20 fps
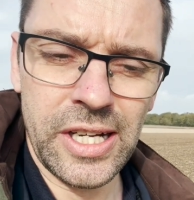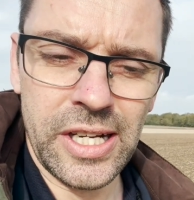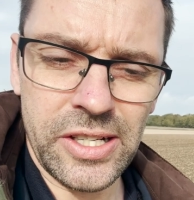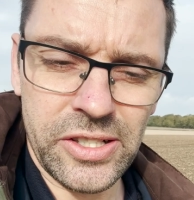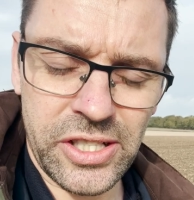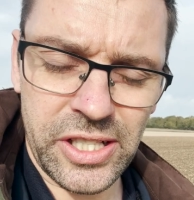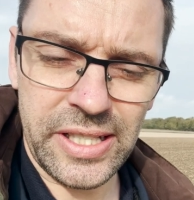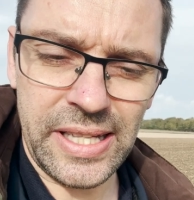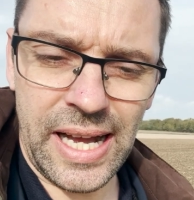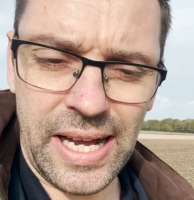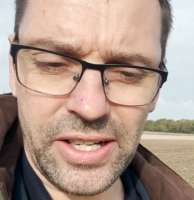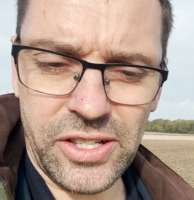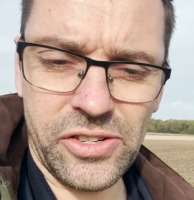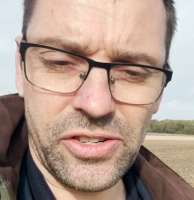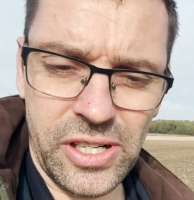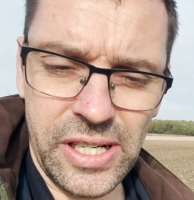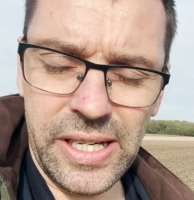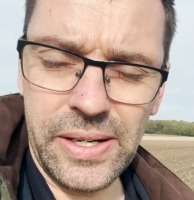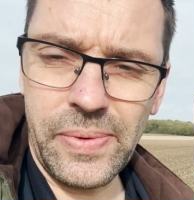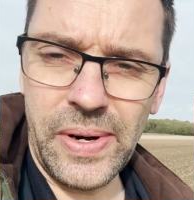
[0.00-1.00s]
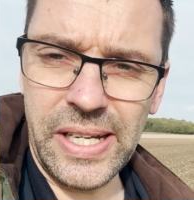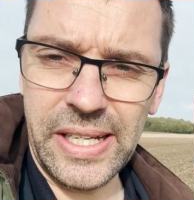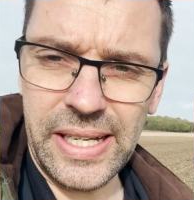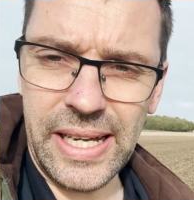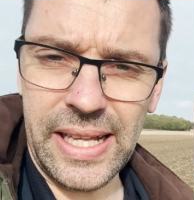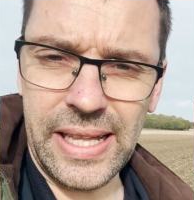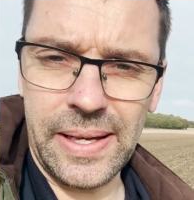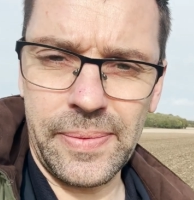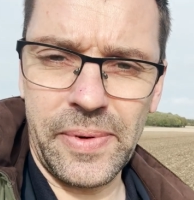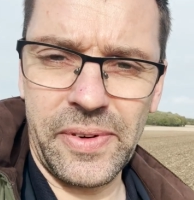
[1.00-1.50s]
so naturally when you
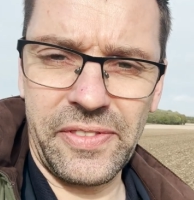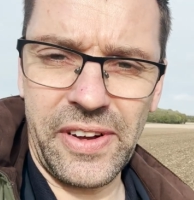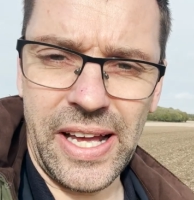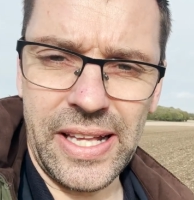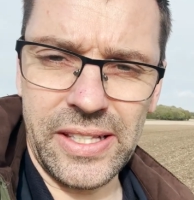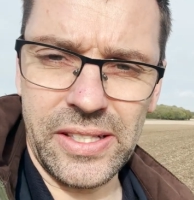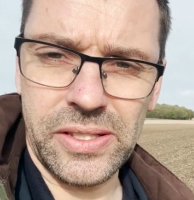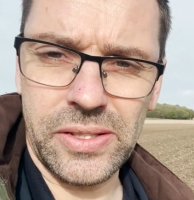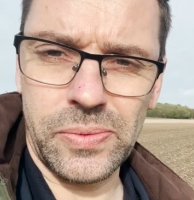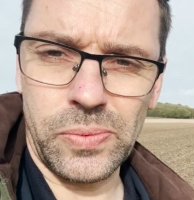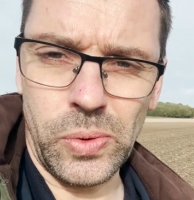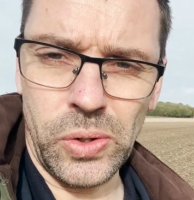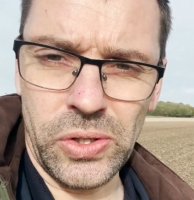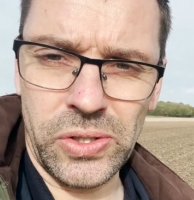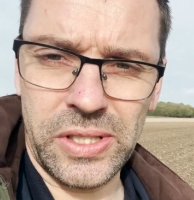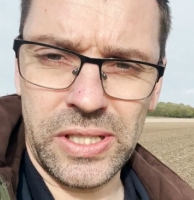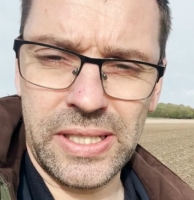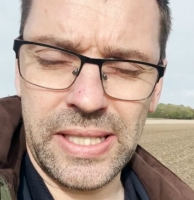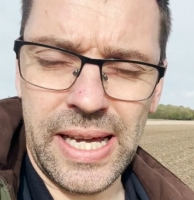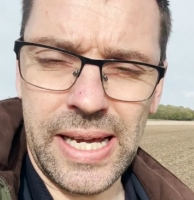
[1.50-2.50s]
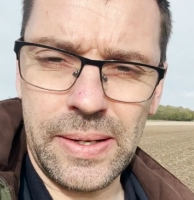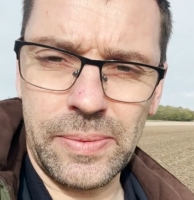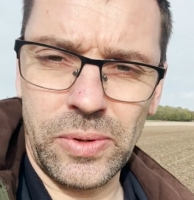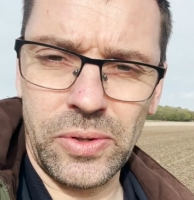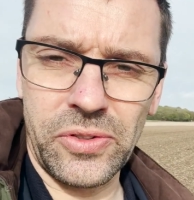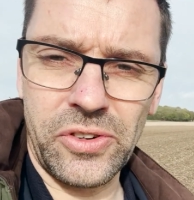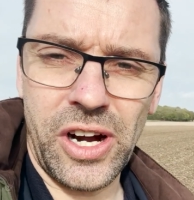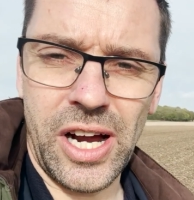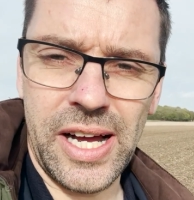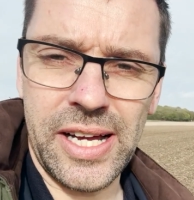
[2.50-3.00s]
get them events, water
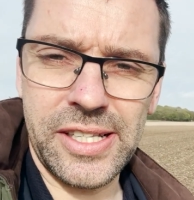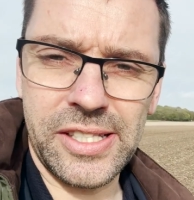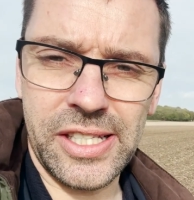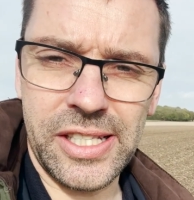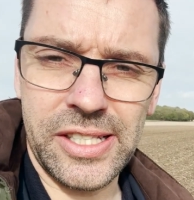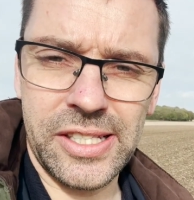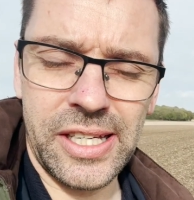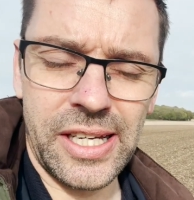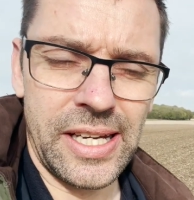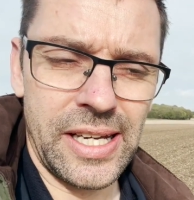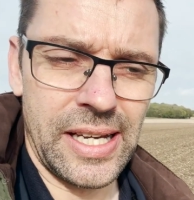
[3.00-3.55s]
table rises